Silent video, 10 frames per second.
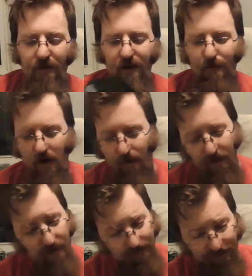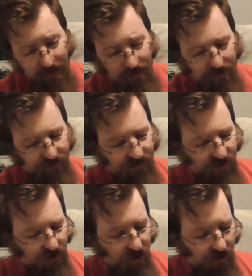Man Mambo. This will
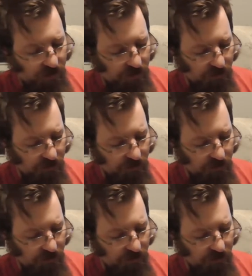suck.